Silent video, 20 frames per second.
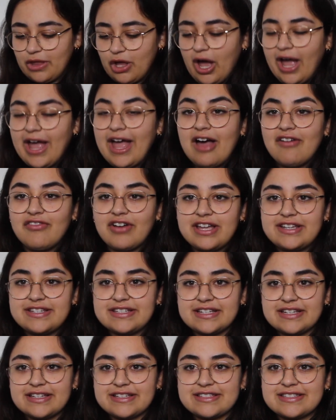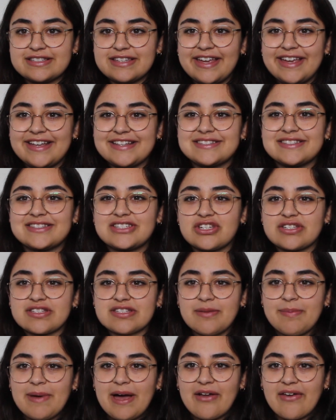I have ideas, it's
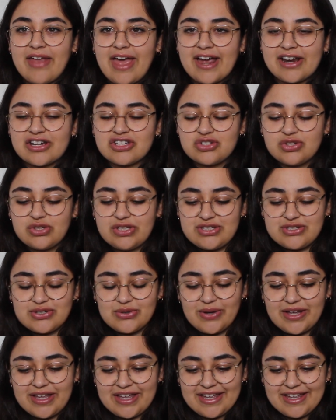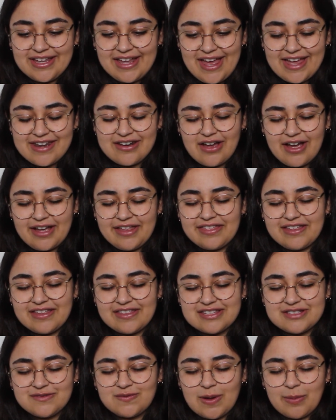just about actually doing it, and I think
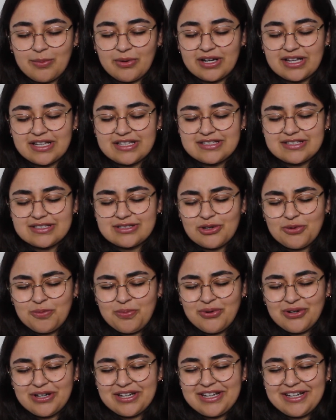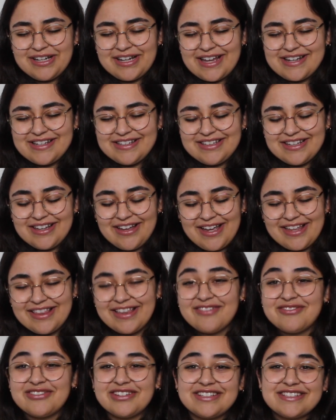this fabric is so pretty and I
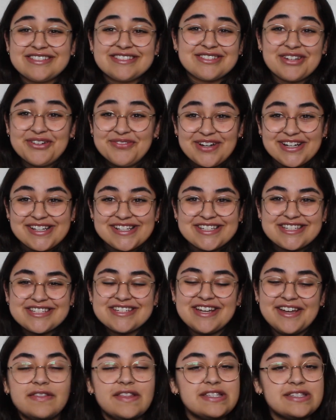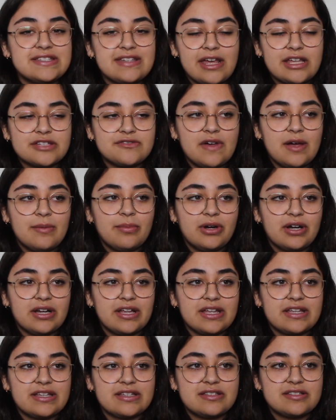love it so much. This next
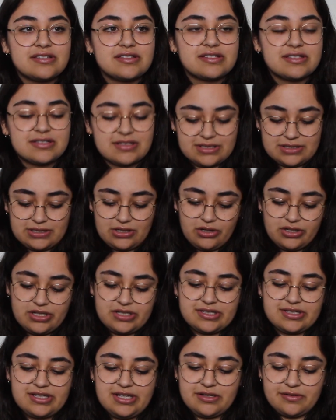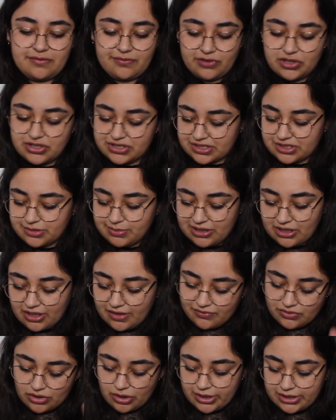fabric is honestly confusing to me. I
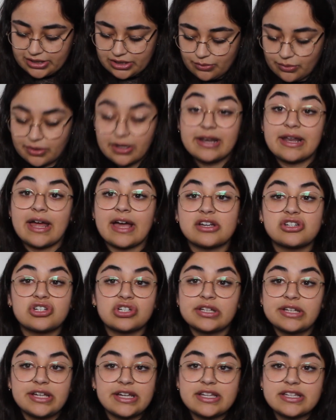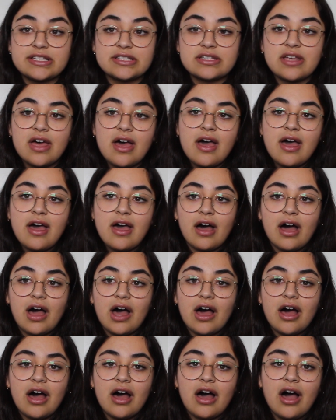have no idea what it actually is.
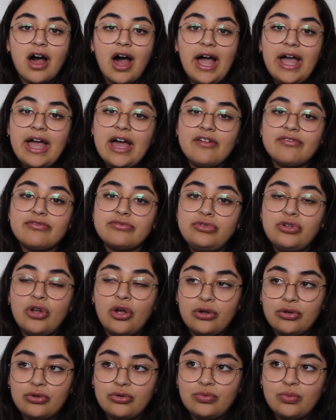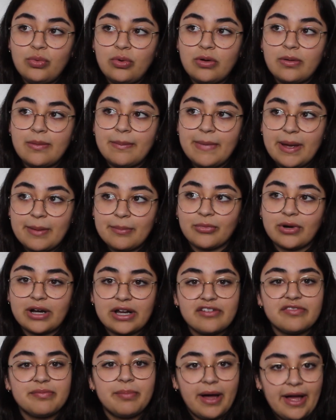I have no memory
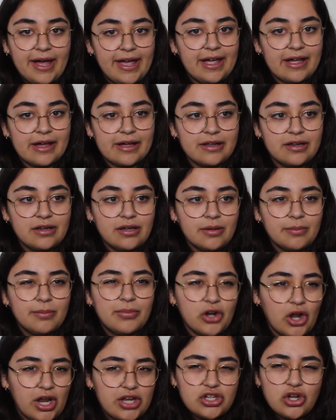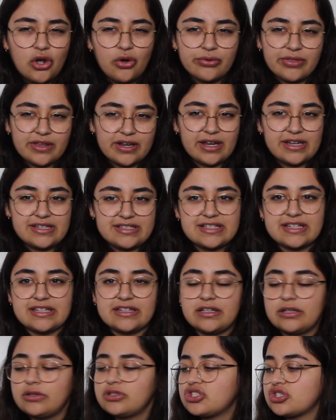of buying it, but I know that I
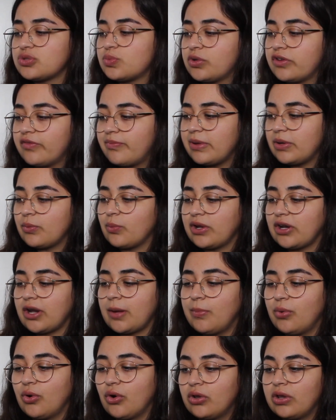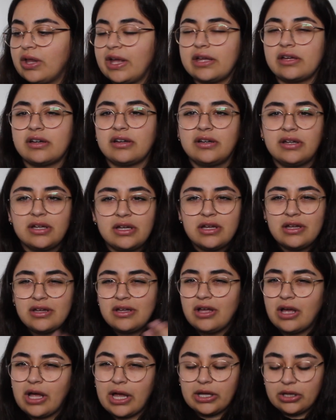did. It just would have been when I bought like
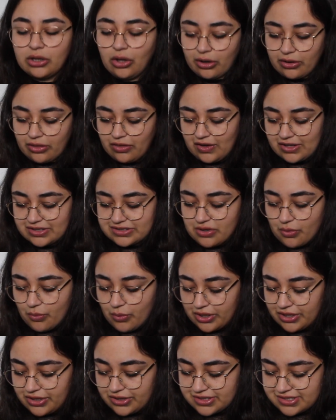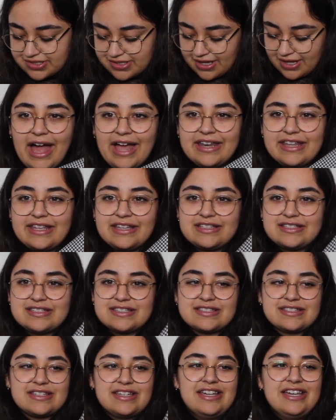a lot of things at once, and
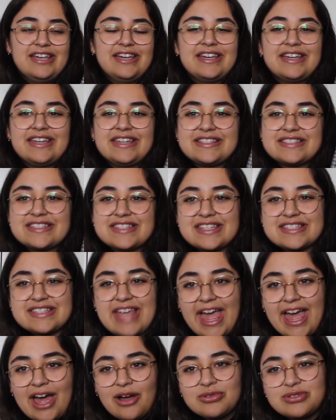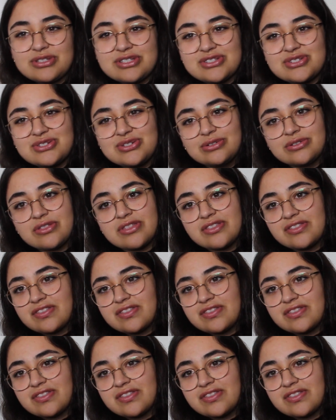it's this houndstooth.